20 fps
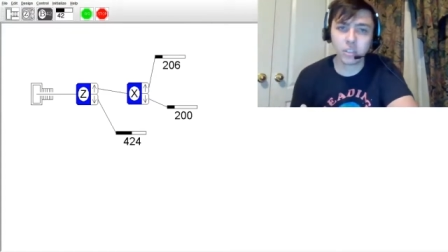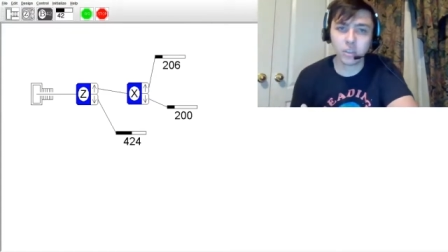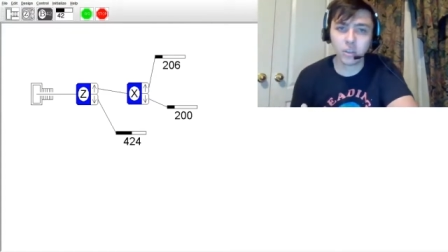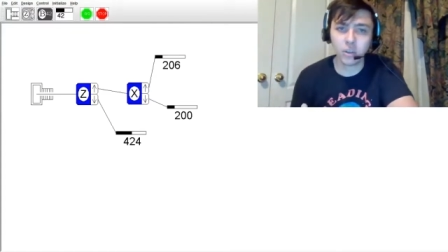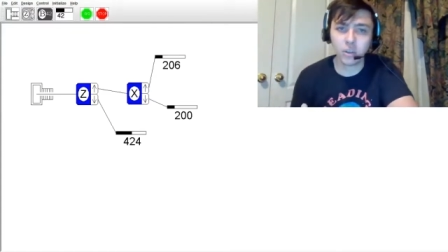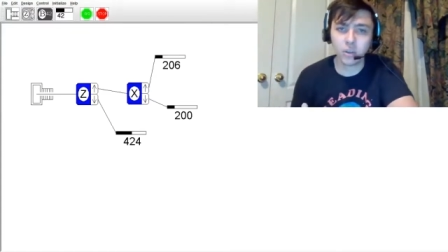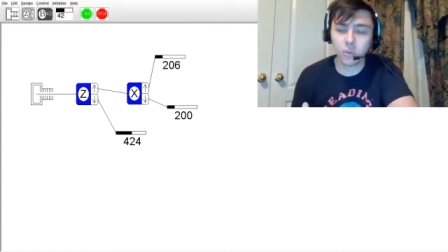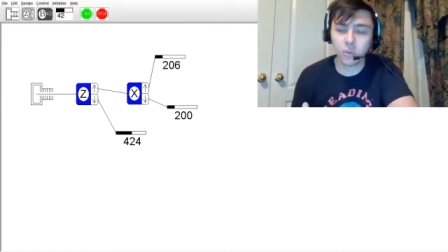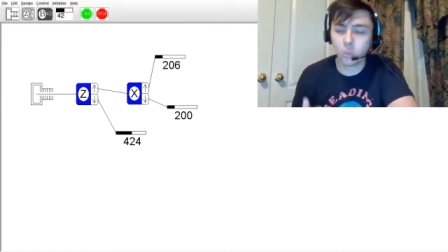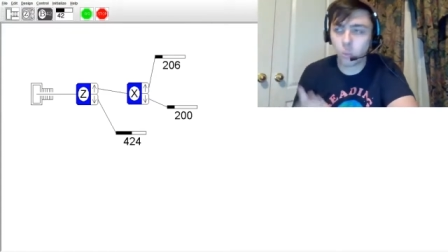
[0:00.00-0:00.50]

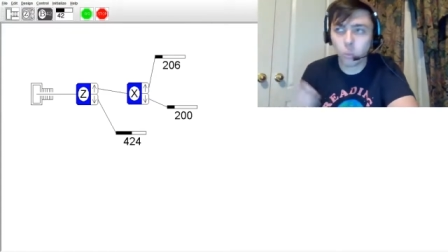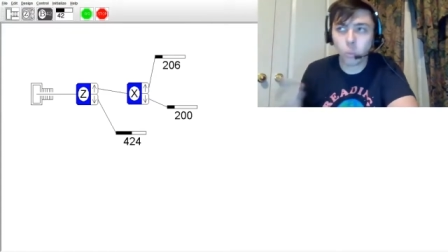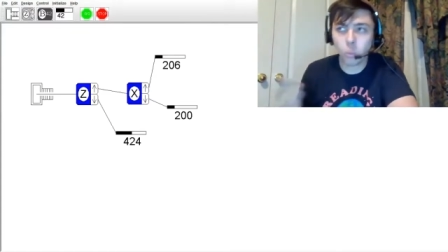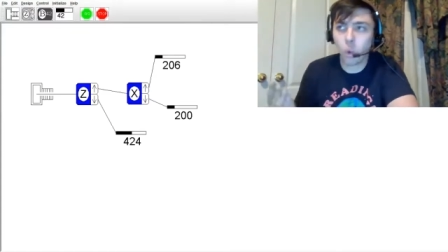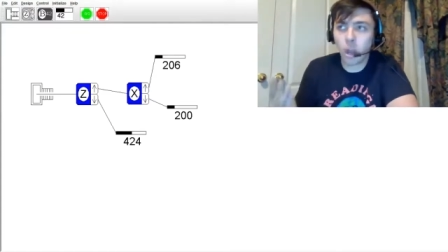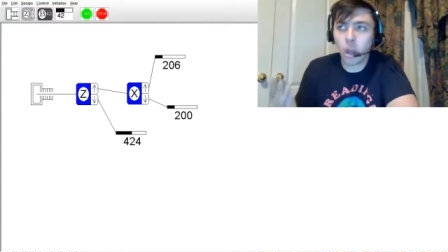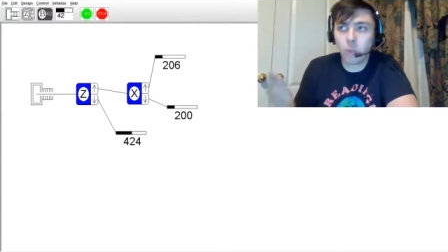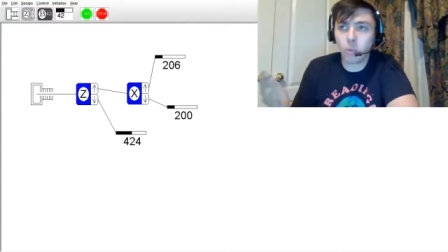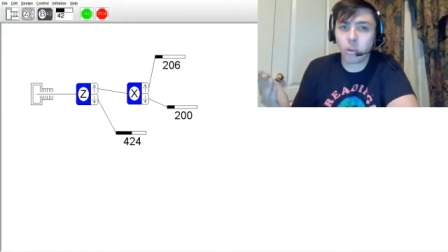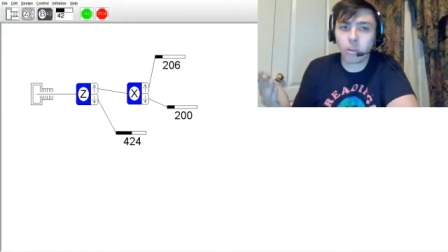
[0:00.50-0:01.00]
what
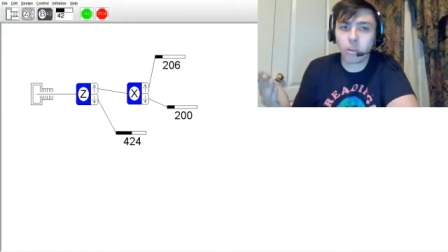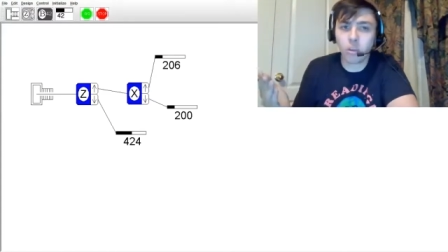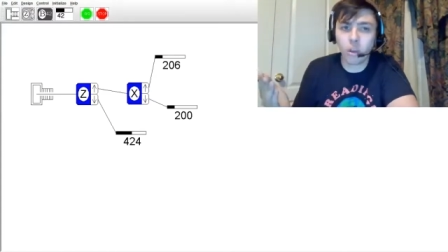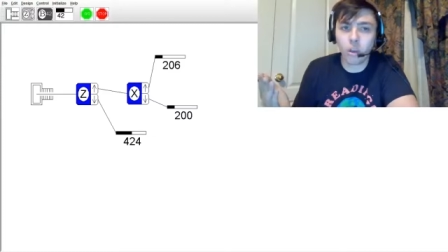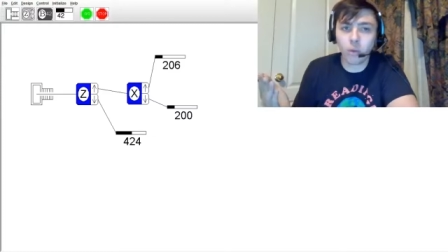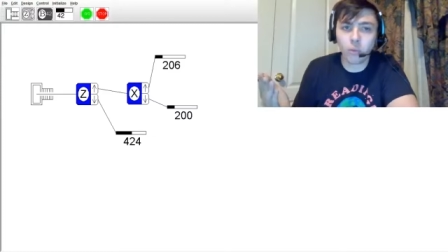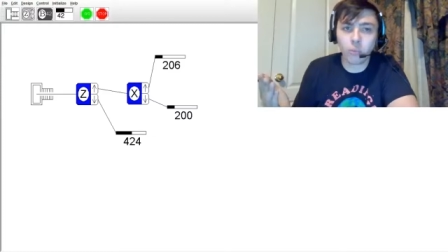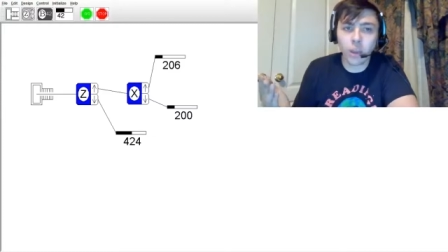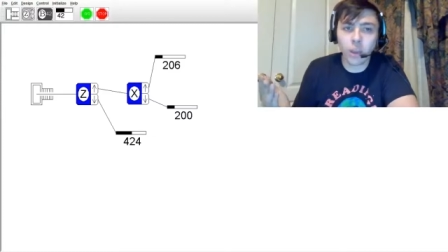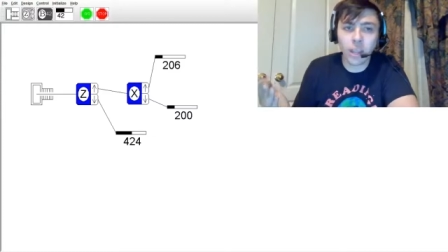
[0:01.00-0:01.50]
was known,
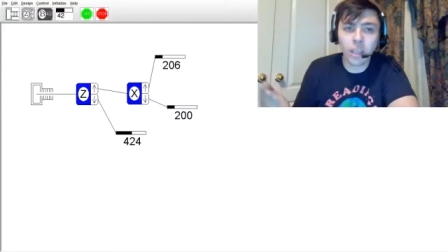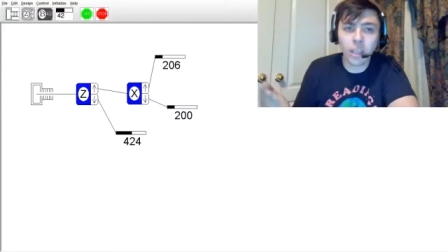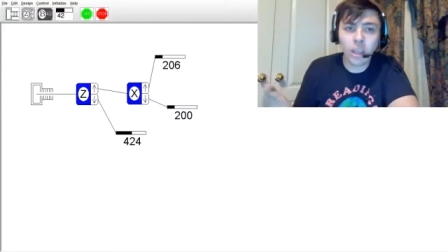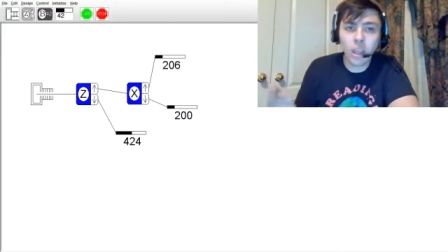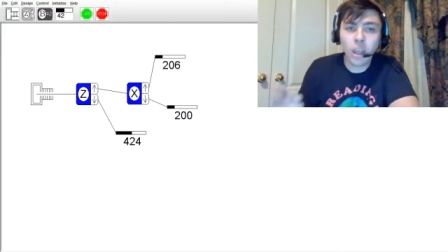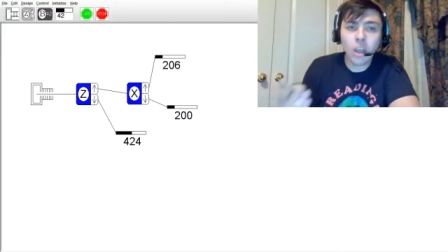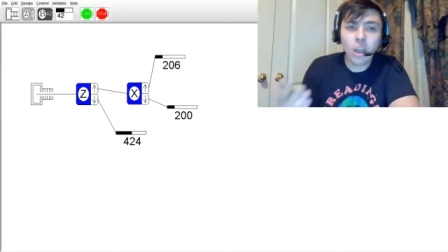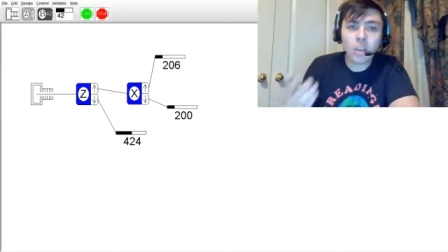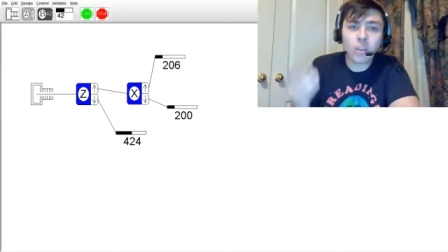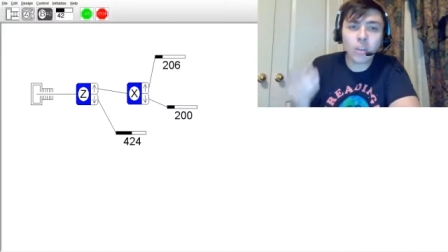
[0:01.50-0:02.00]
right?
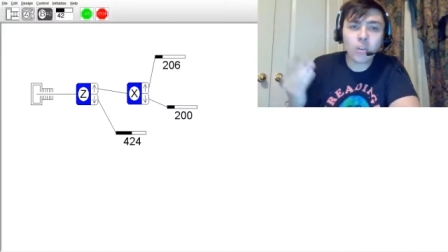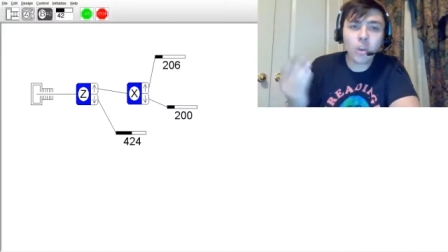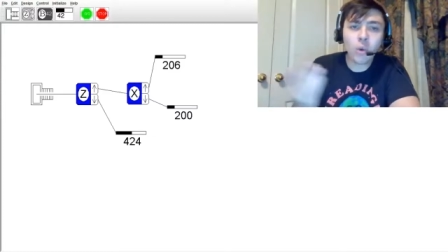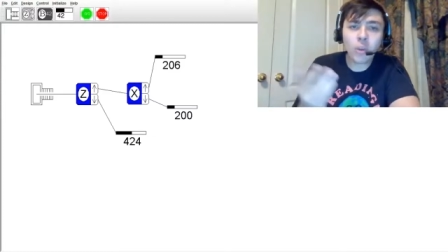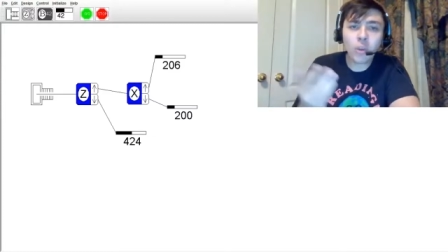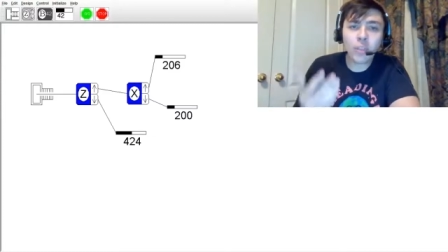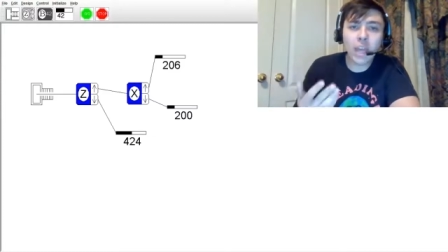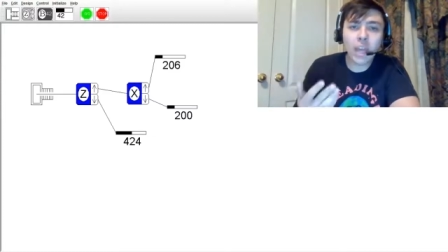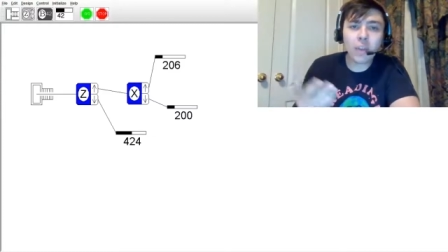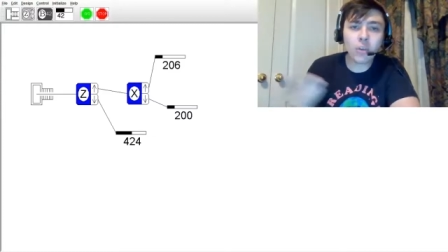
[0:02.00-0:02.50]
So knowing
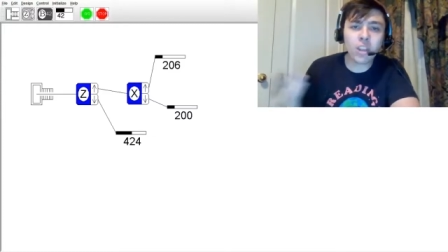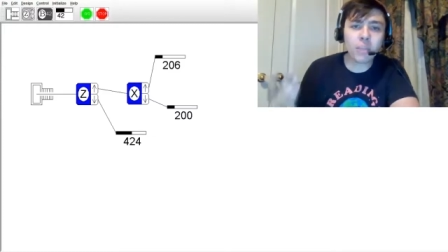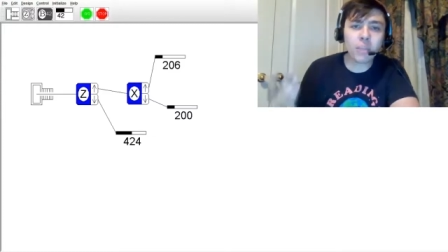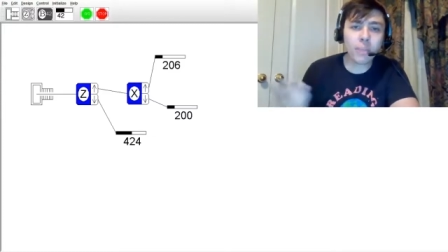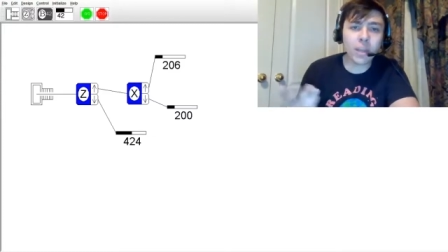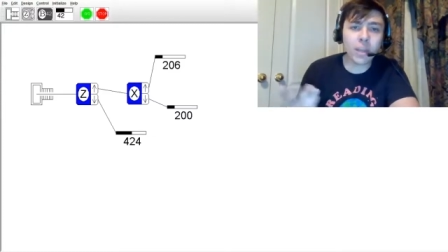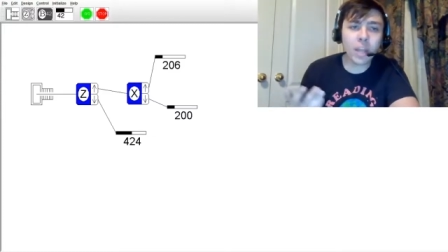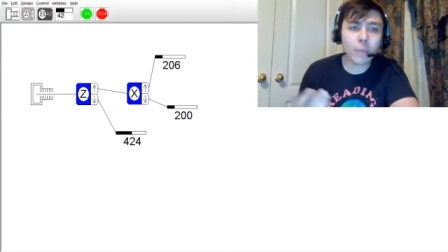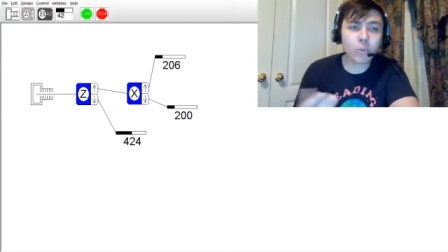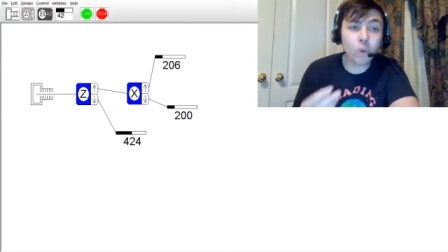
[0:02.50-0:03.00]
that it was spin
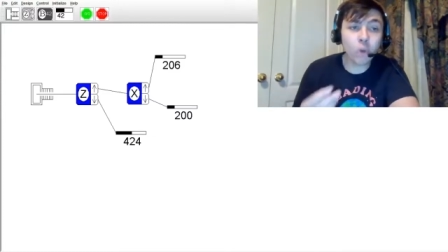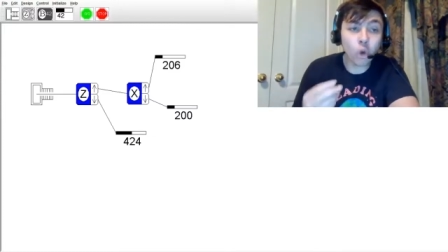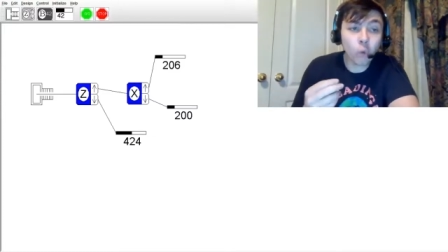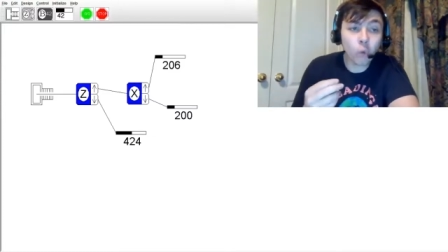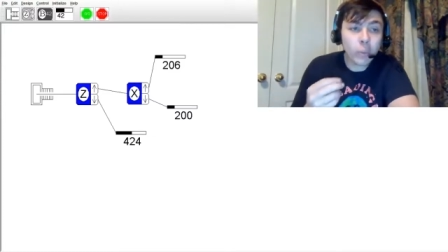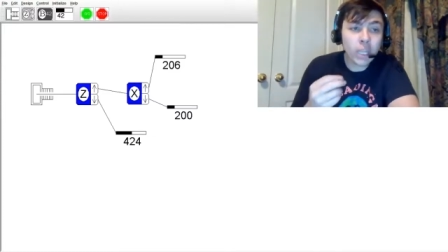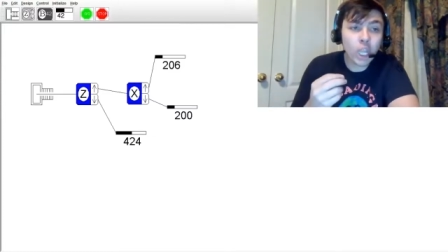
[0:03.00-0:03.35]
up told me